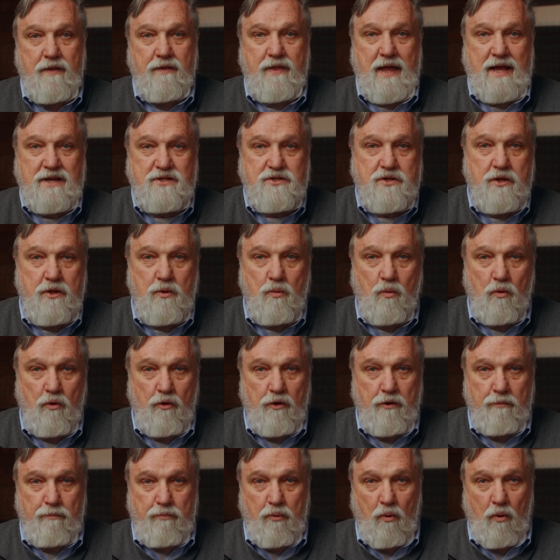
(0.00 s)
Thanks to the world
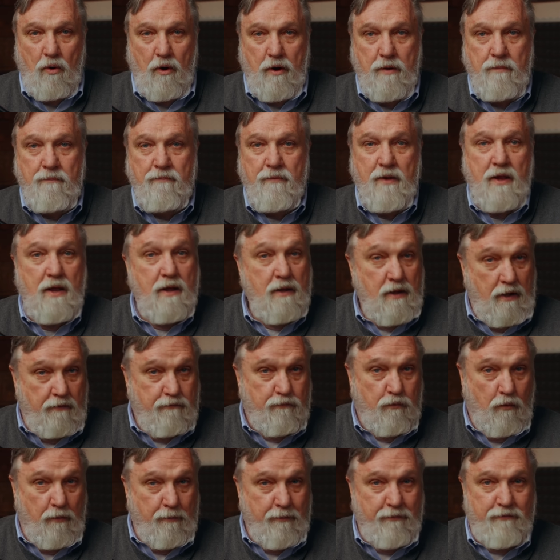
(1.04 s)
of porn, a
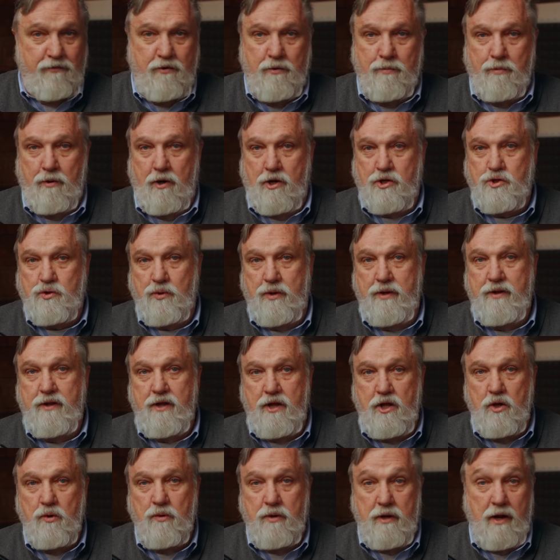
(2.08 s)
form of debauchery that
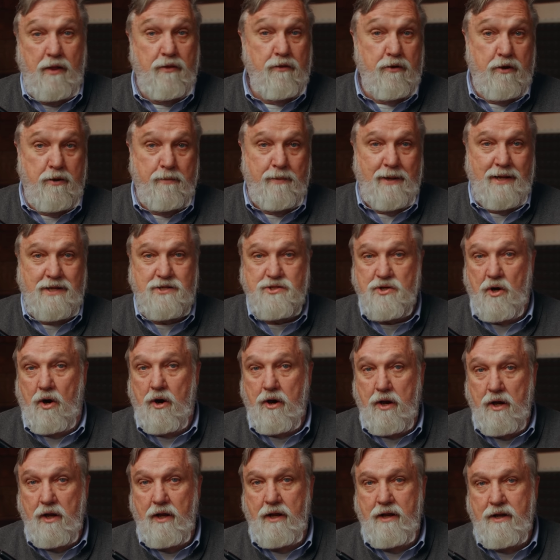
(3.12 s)
you and other debates
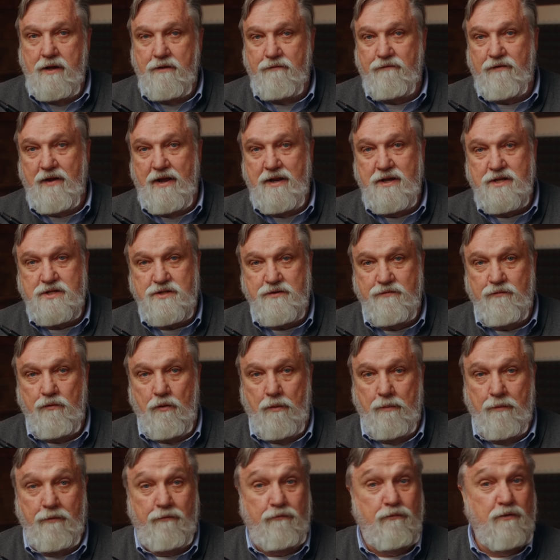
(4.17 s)
ardently defend as a
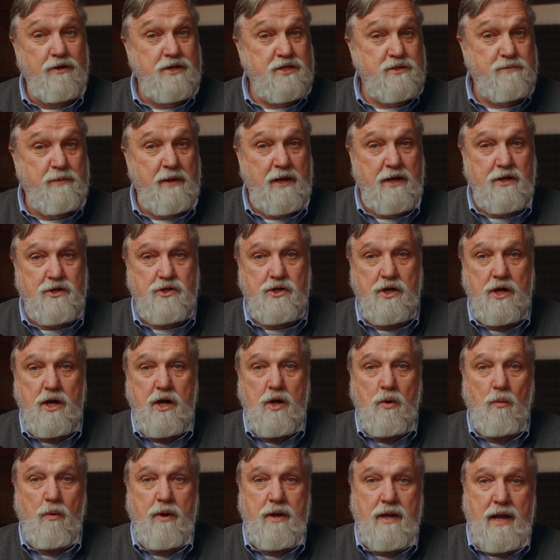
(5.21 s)
form of free speech,
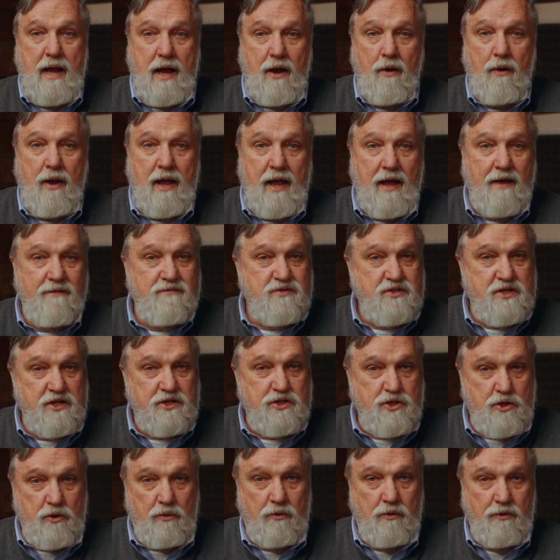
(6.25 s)
we now have
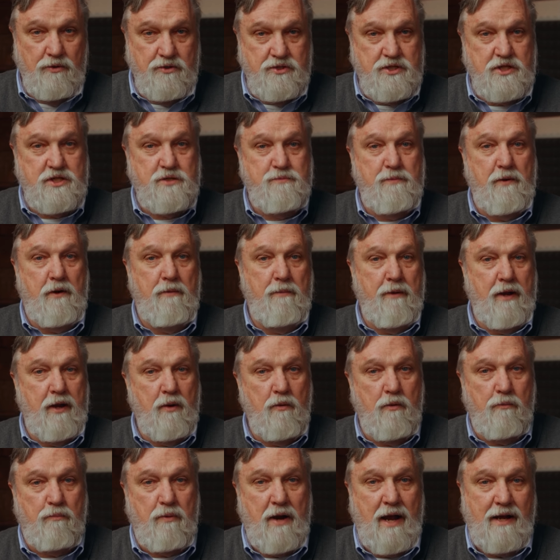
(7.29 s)
six-year-olds experimenting
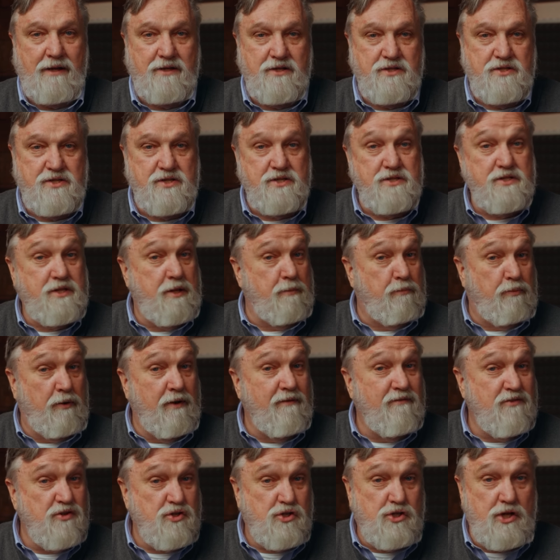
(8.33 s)
with practices that
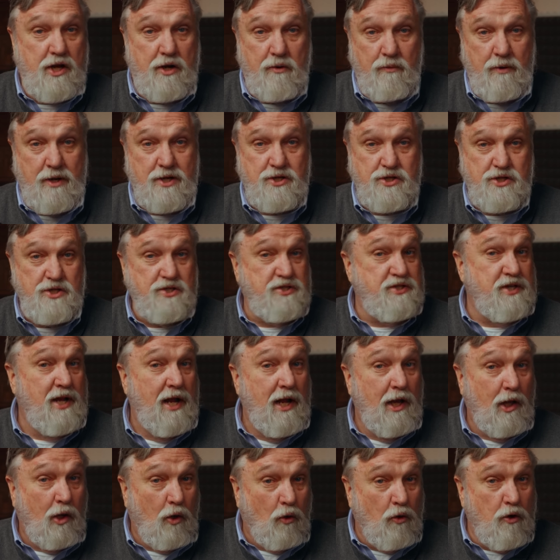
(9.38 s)
previous generations
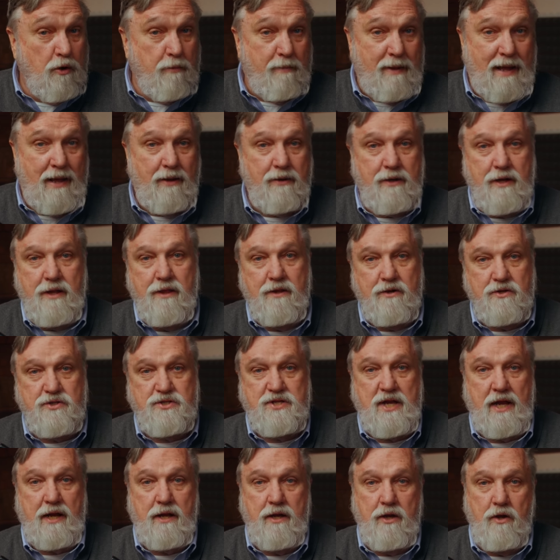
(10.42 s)
learned about in their
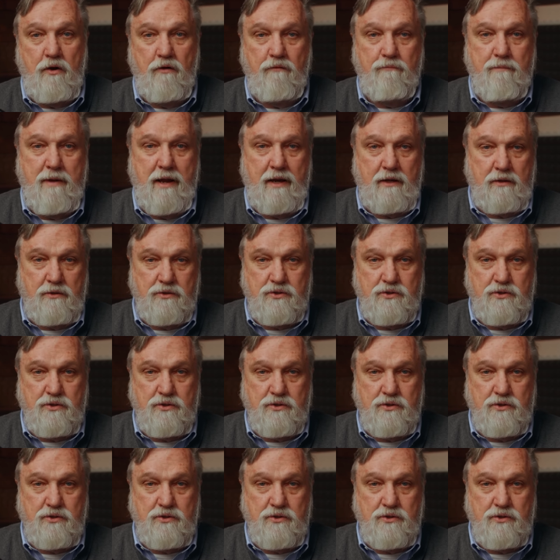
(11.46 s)
second year of medical